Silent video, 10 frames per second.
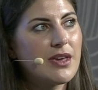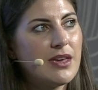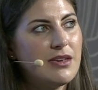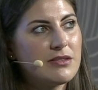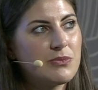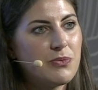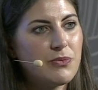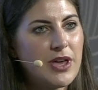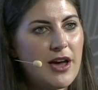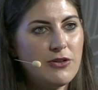is
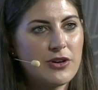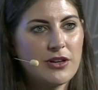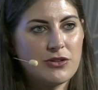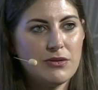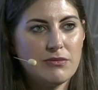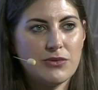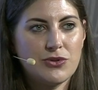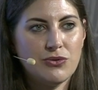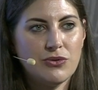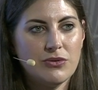we are looking
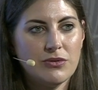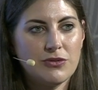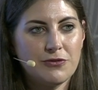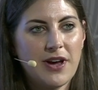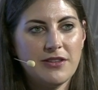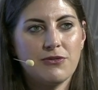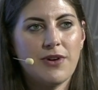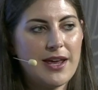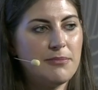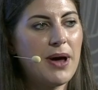to find the
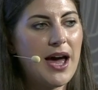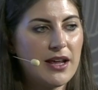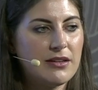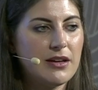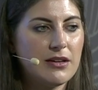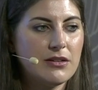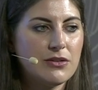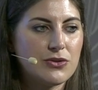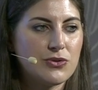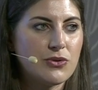right
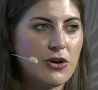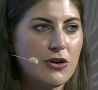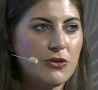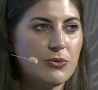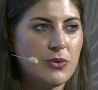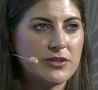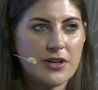partner to go with